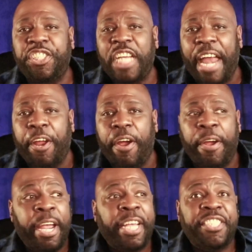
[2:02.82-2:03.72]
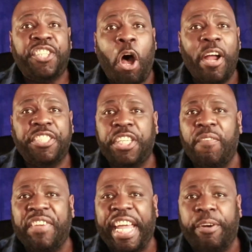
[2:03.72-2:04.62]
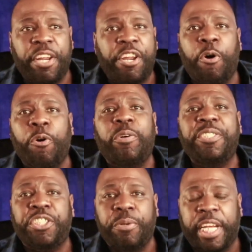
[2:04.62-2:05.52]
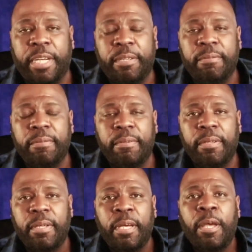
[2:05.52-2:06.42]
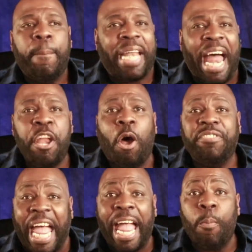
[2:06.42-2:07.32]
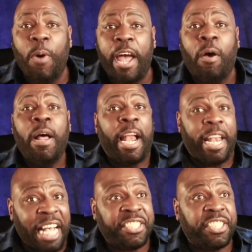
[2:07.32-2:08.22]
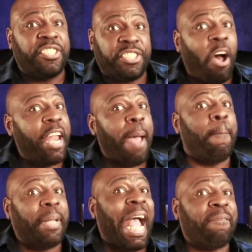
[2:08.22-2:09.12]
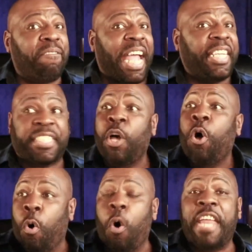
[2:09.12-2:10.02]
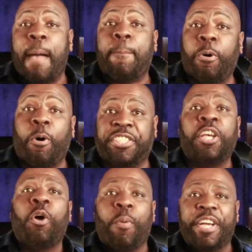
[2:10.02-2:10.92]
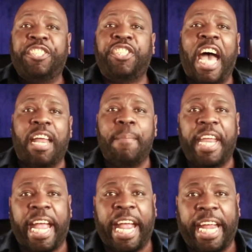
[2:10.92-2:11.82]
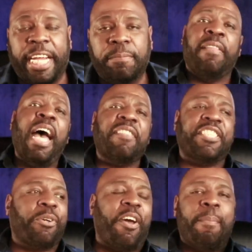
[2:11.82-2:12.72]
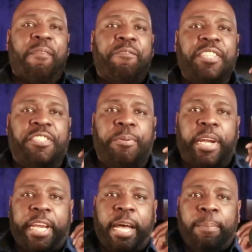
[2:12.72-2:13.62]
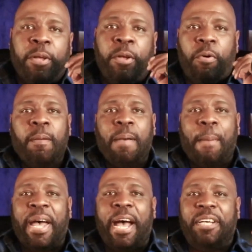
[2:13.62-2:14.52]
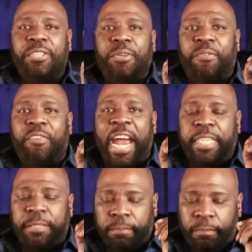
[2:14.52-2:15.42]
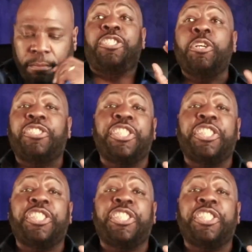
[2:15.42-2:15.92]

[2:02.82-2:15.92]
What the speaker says: shot her saw into the vehicle to know who was shooting. But I know damn well Lester saw that black face on that porch when he shot him in the head. The other story that my friends are bringing up, my pals on the right, two